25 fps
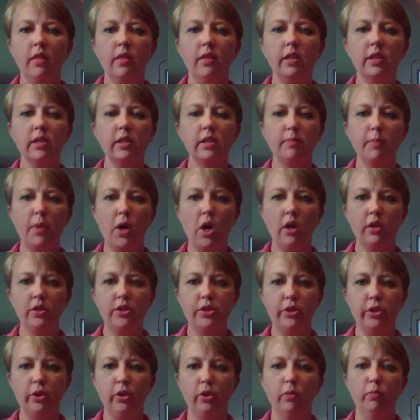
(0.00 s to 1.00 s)
This
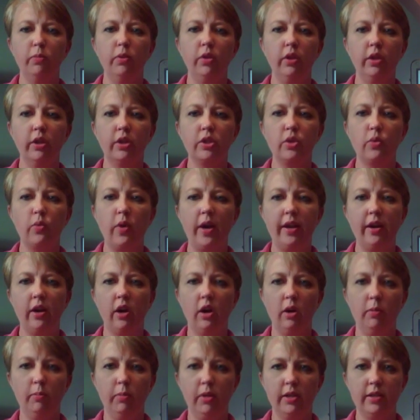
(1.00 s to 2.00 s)
small tube looks quite
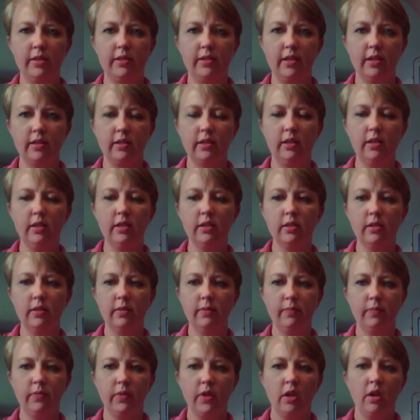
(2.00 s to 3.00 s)
harmless, doesn't it?
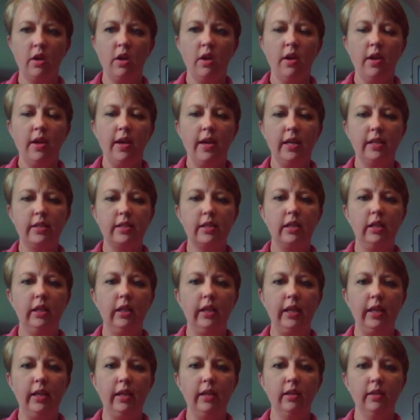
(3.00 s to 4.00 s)
It's
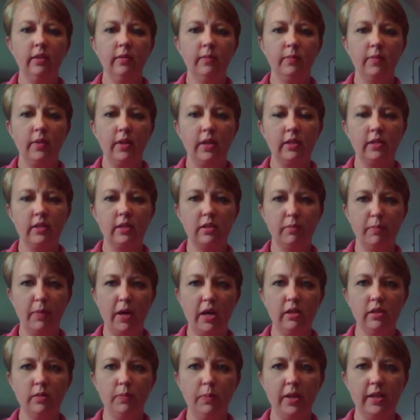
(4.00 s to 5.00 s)
clean, it
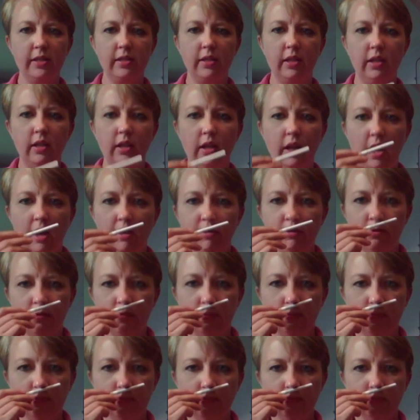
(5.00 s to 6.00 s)
smells pleasant enough,
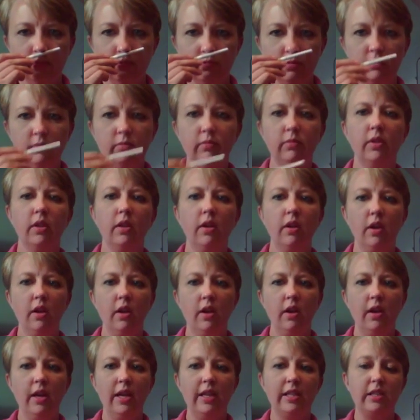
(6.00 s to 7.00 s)

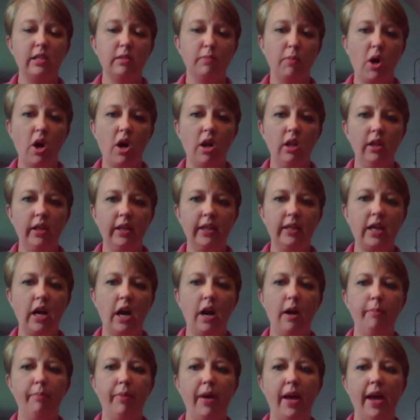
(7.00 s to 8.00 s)
it's small and
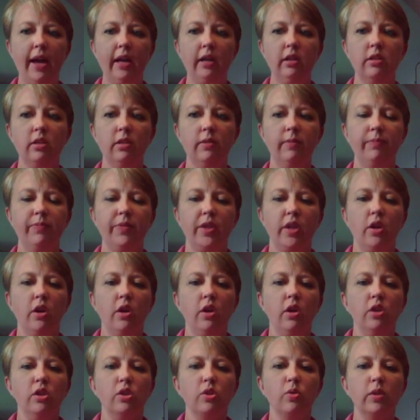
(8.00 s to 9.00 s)
compact.
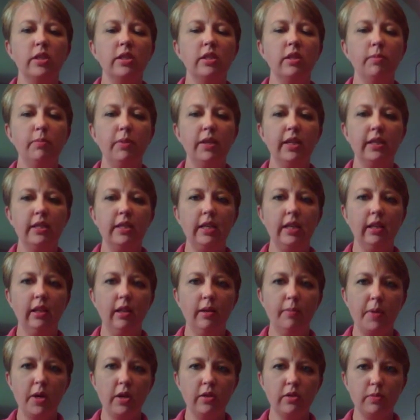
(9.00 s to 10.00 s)
So what's the big
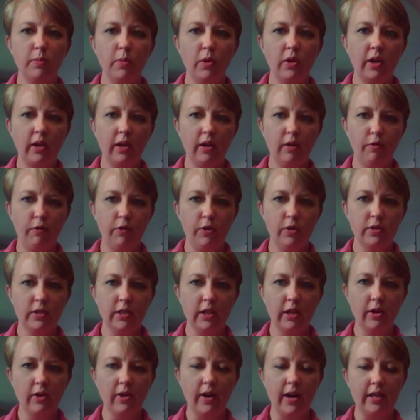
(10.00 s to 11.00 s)
deal about smoking a few
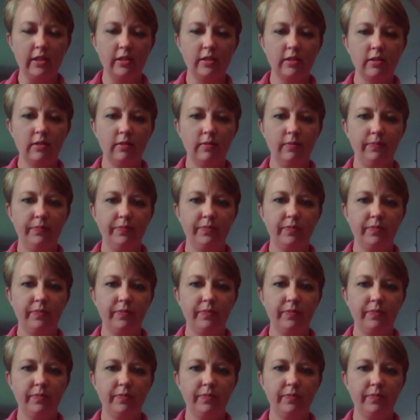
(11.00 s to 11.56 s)
cigarettes?